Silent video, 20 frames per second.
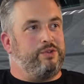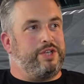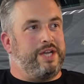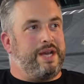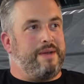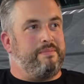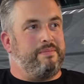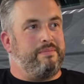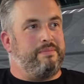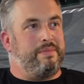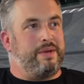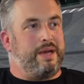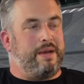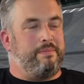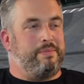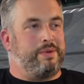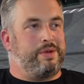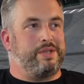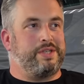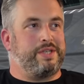gem.
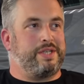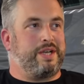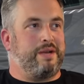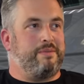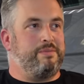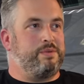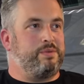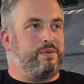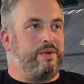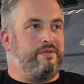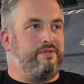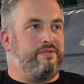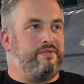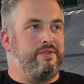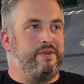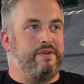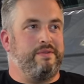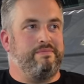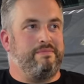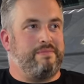And because it comes with
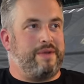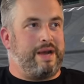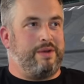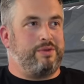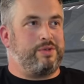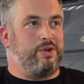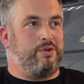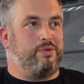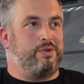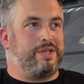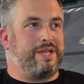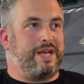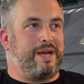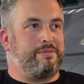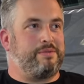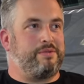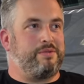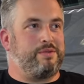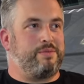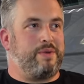household
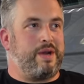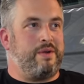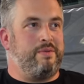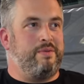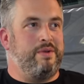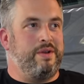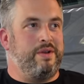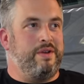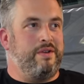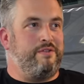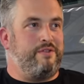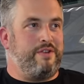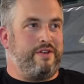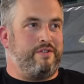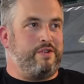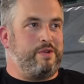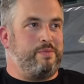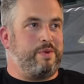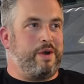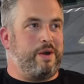adapter as well, if you're
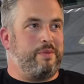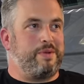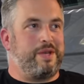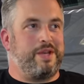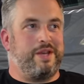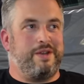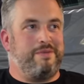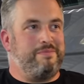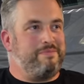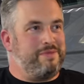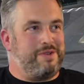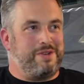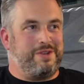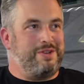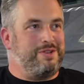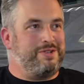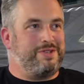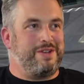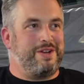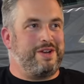having your barbecue, you
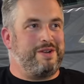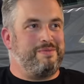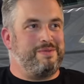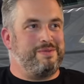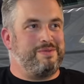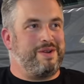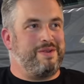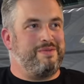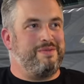can use it at home as well.